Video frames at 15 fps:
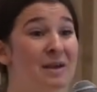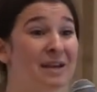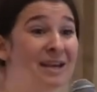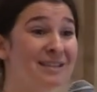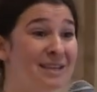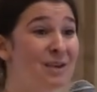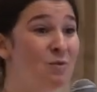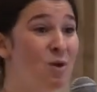
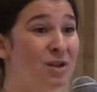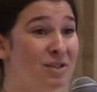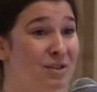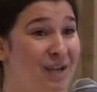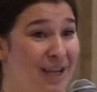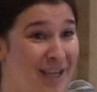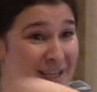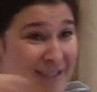because he
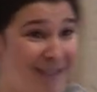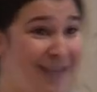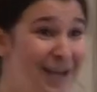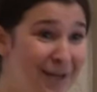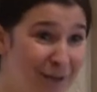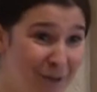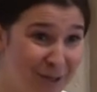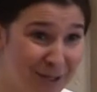wants you to
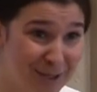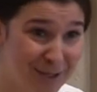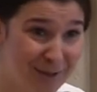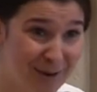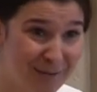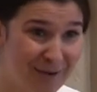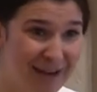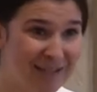continue to
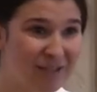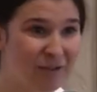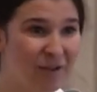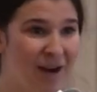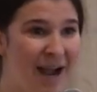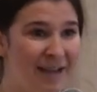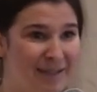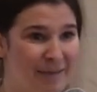do it right so
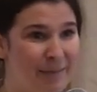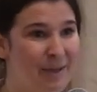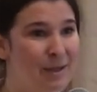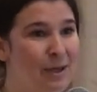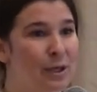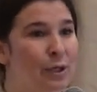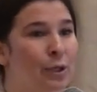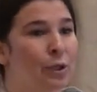there has to be
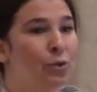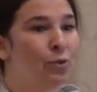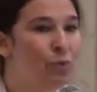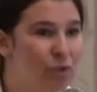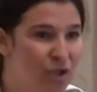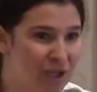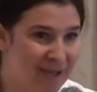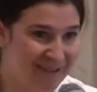the
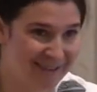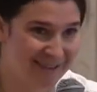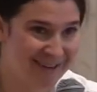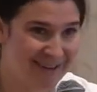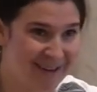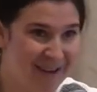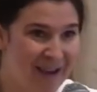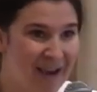illusion
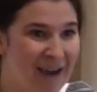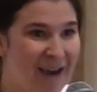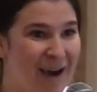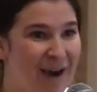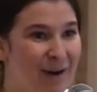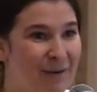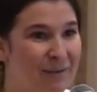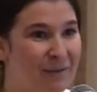
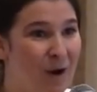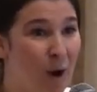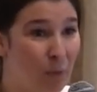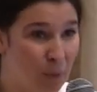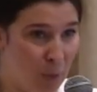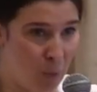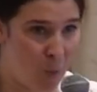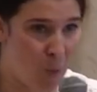of a
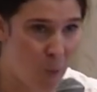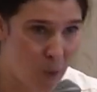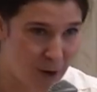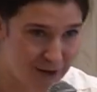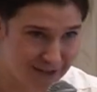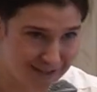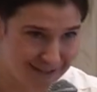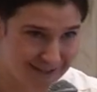
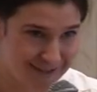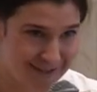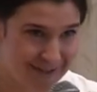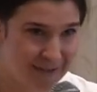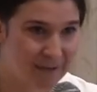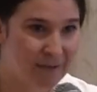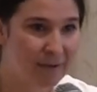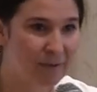reward
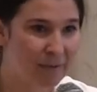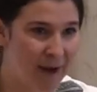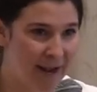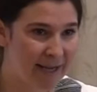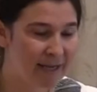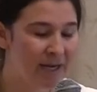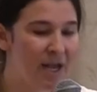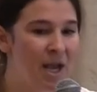
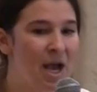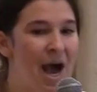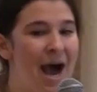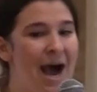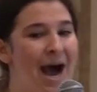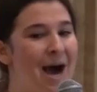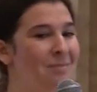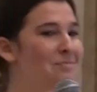right?
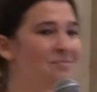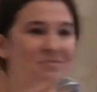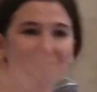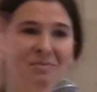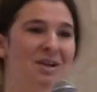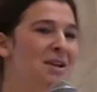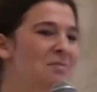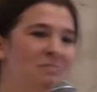Um,
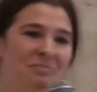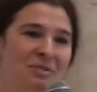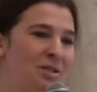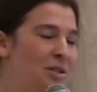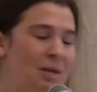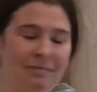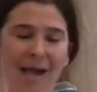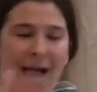but
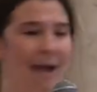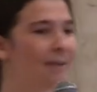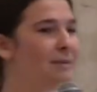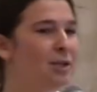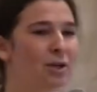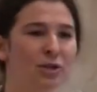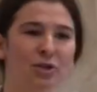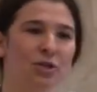uh,
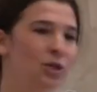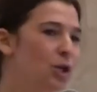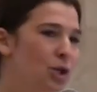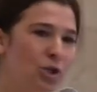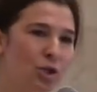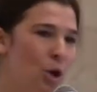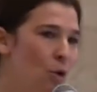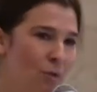you're, you're
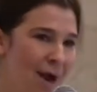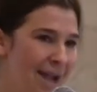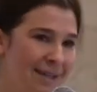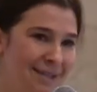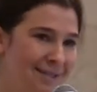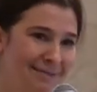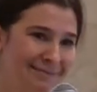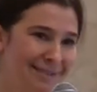so
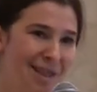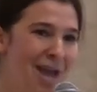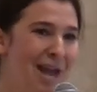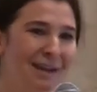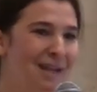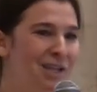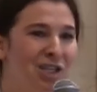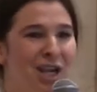right
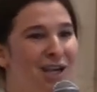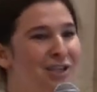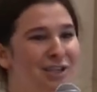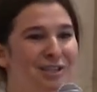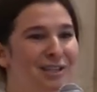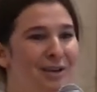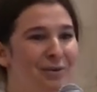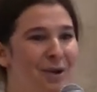that it
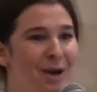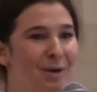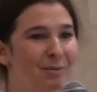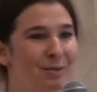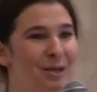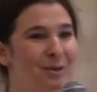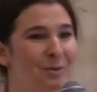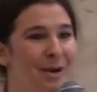changes
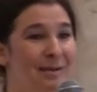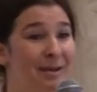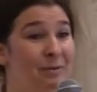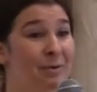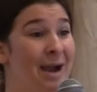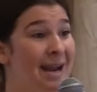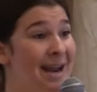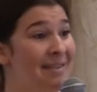incredibly quickly,
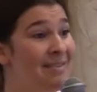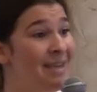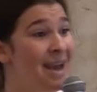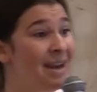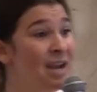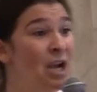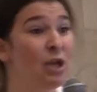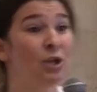right? And
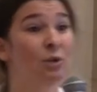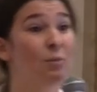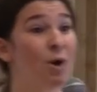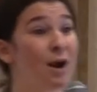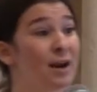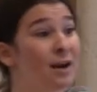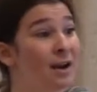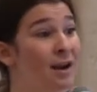then you
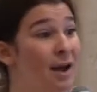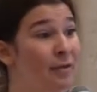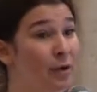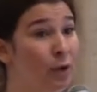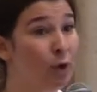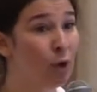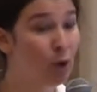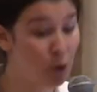brought in
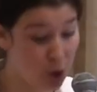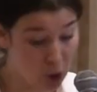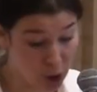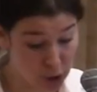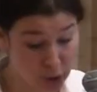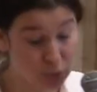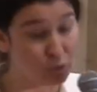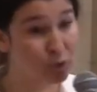another
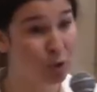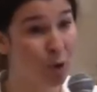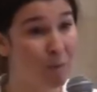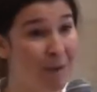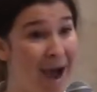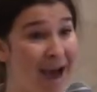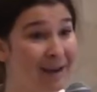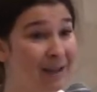girl, you
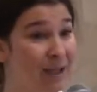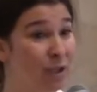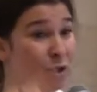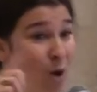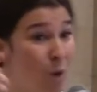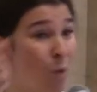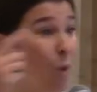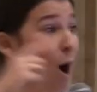so badly
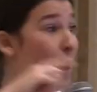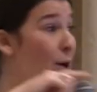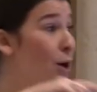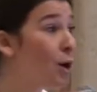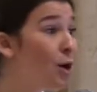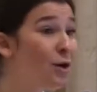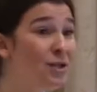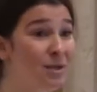don't want
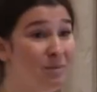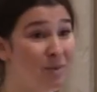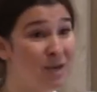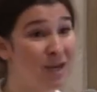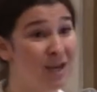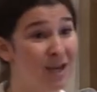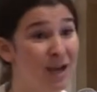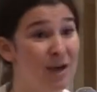her to
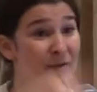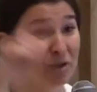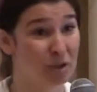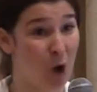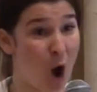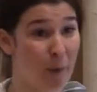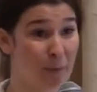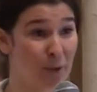be the
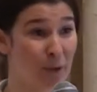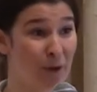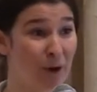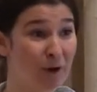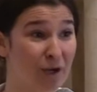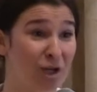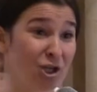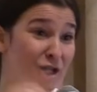top
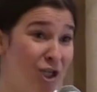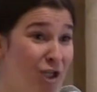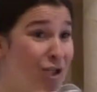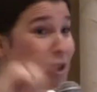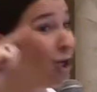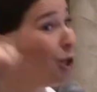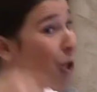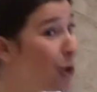girl because
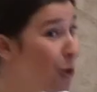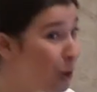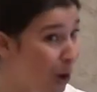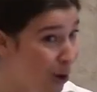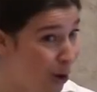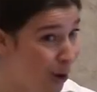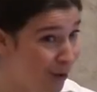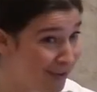she's the new
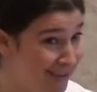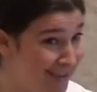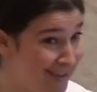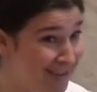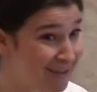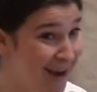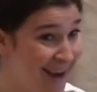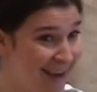girl,
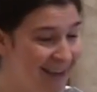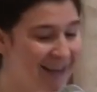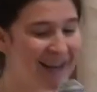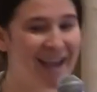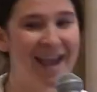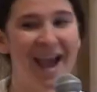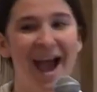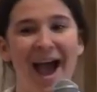right?
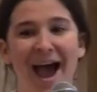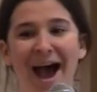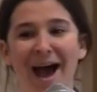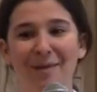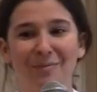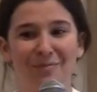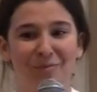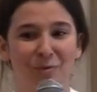
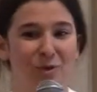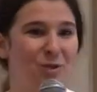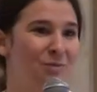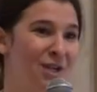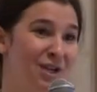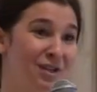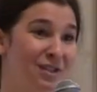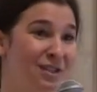Um, which
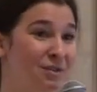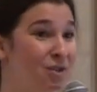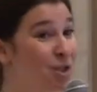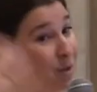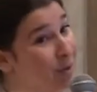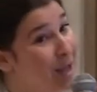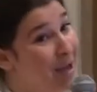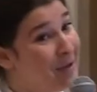means
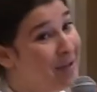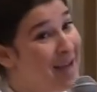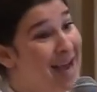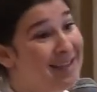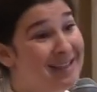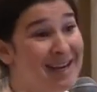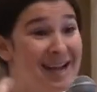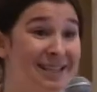she likely
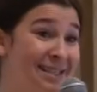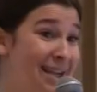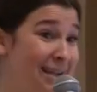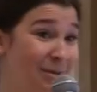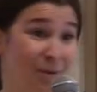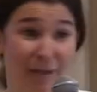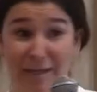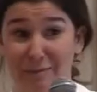hasn't had
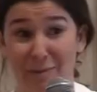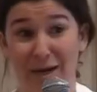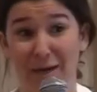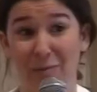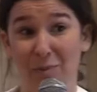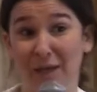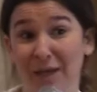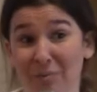sex with as
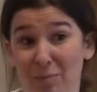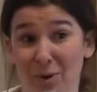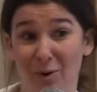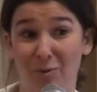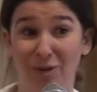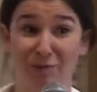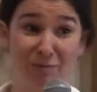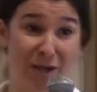many
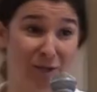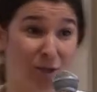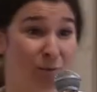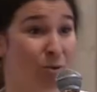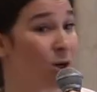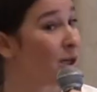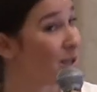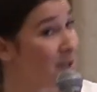people, which makes her
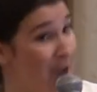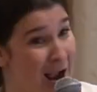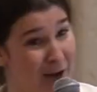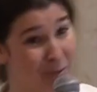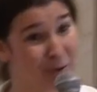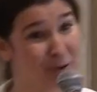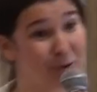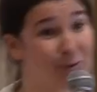more desirable